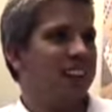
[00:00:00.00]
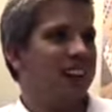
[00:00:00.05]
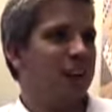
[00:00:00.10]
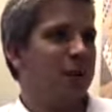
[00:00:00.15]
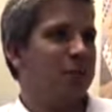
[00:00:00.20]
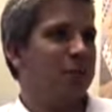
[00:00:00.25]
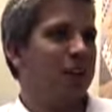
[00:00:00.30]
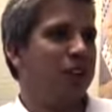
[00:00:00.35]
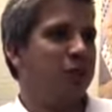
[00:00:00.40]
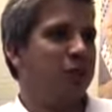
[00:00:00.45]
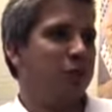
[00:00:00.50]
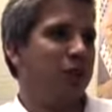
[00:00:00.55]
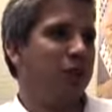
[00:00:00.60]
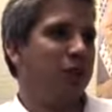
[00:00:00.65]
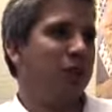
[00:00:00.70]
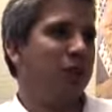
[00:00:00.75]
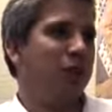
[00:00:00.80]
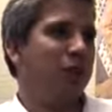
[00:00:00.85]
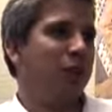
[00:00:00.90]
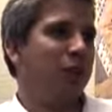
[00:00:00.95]
I believe we can
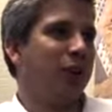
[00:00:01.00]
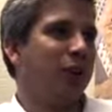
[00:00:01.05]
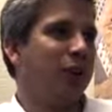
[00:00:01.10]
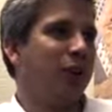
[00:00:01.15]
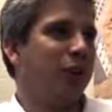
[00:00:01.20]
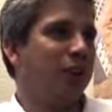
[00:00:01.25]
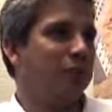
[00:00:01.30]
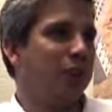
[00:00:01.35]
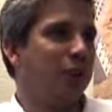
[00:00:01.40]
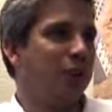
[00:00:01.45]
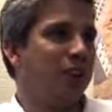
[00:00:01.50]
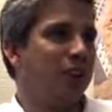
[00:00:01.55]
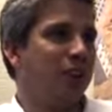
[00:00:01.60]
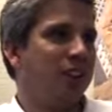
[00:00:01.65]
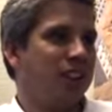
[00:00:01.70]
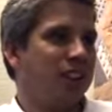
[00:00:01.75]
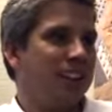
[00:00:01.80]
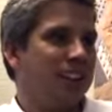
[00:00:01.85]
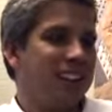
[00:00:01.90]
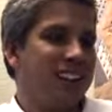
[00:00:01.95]
build a rental pot.
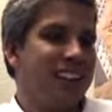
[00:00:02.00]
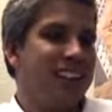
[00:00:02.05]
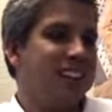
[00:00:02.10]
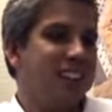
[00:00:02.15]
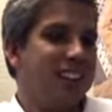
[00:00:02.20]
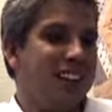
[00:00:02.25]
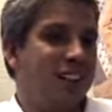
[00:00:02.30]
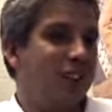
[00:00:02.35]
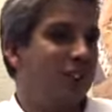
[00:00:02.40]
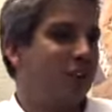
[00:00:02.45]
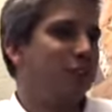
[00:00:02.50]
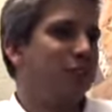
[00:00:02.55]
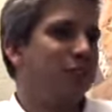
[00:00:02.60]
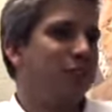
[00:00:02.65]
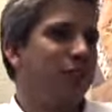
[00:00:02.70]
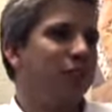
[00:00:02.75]
There's a need of,